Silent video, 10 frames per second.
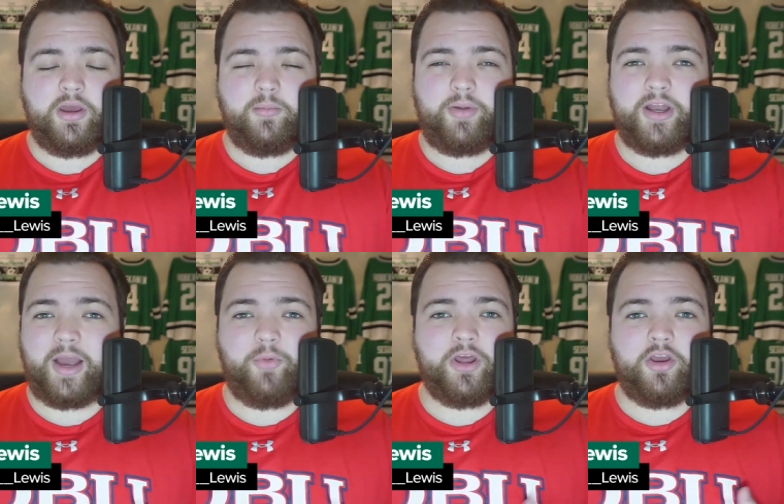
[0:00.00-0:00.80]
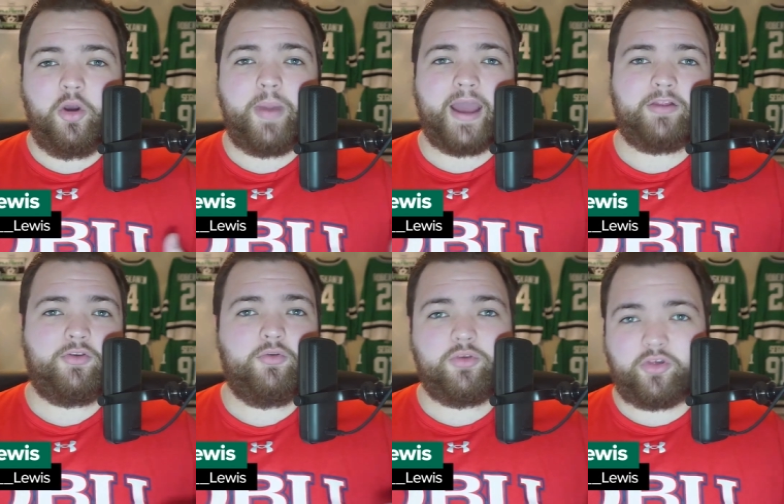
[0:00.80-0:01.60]
But I want to go back
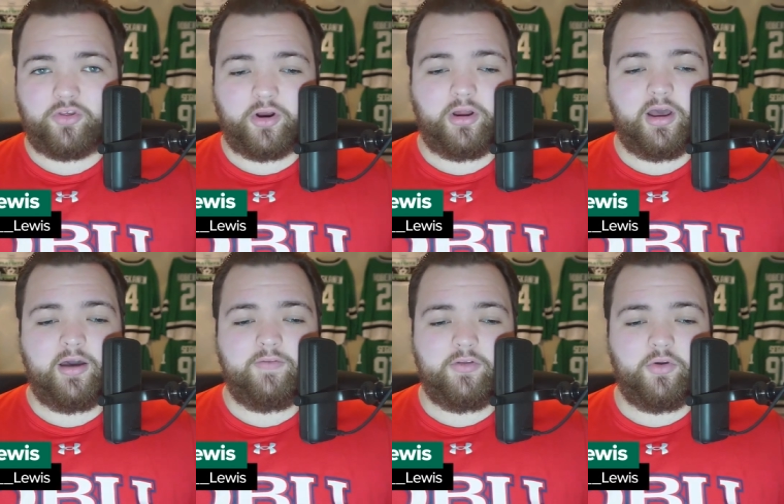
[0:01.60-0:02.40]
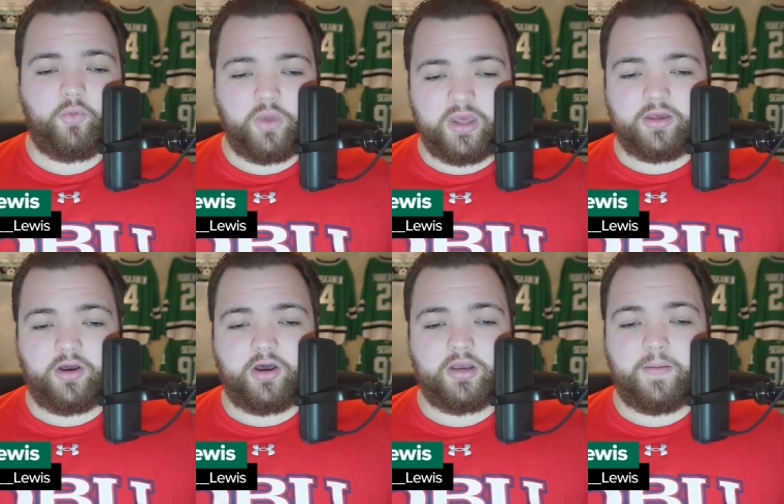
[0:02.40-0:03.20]
to the start of the week
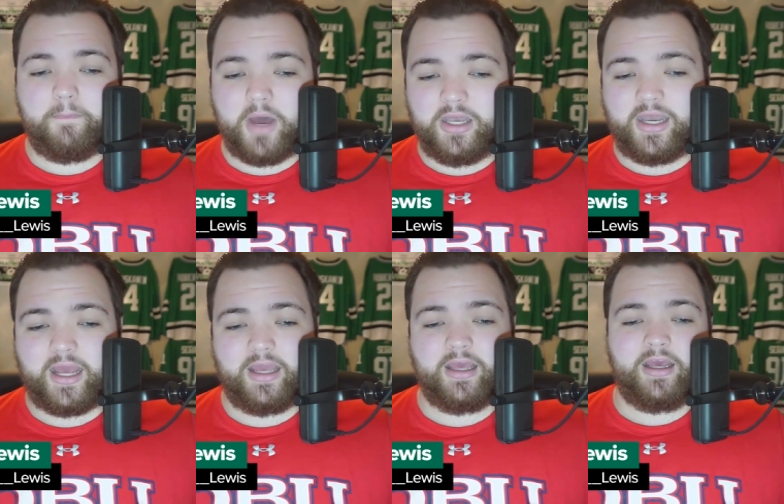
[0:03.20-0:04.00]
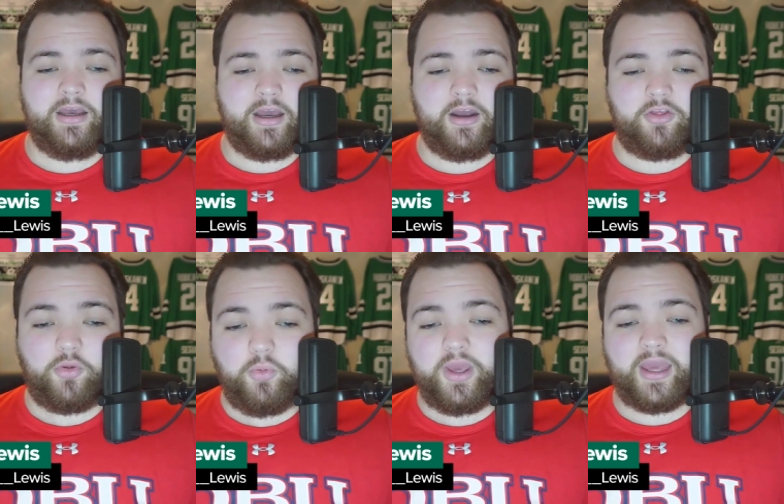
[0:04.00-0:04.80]
on Monday. Uh, a
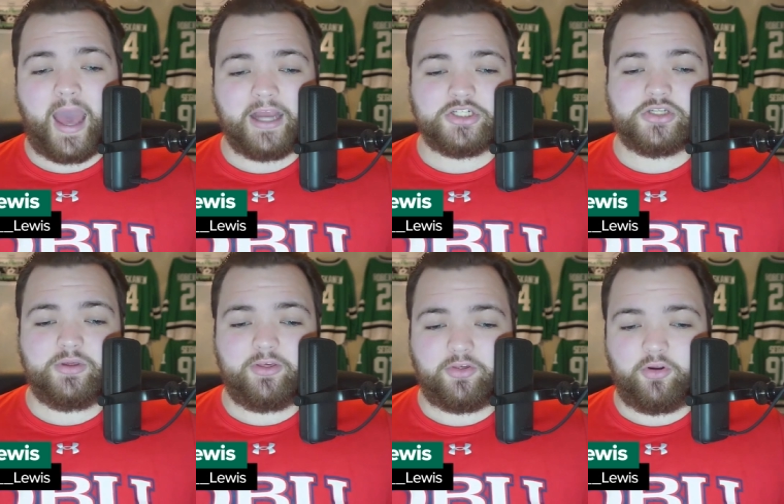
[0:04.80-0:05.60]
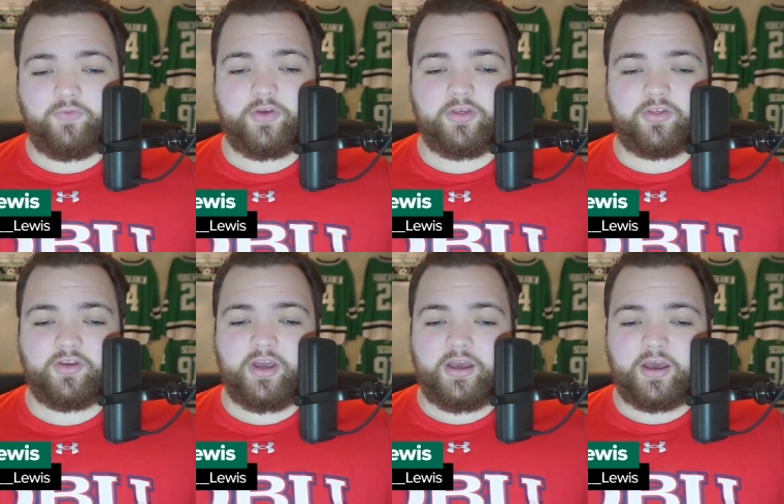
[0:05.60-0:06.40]
tweet actually surfaced
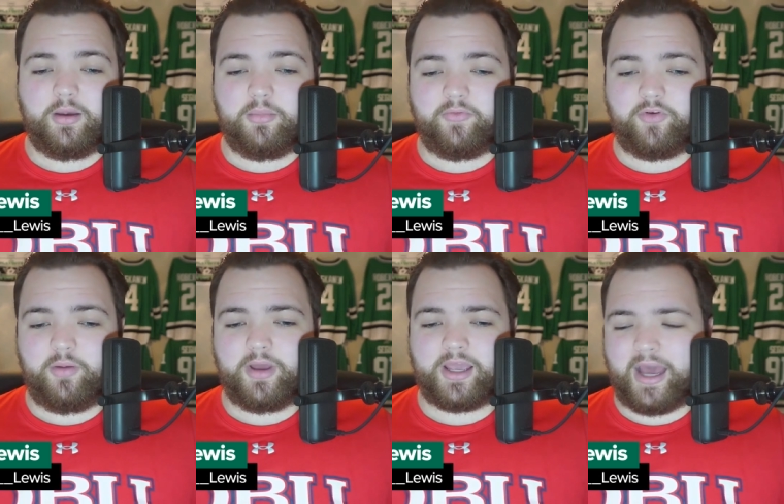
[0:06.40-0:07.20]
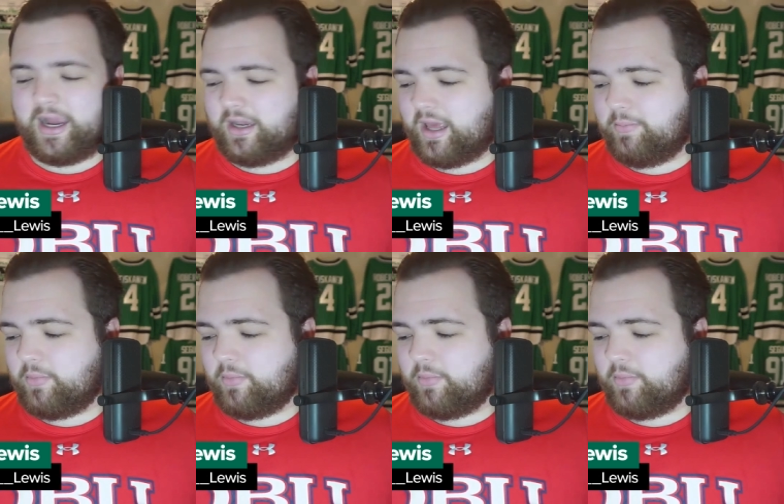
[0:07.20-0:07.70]
um, from a guy named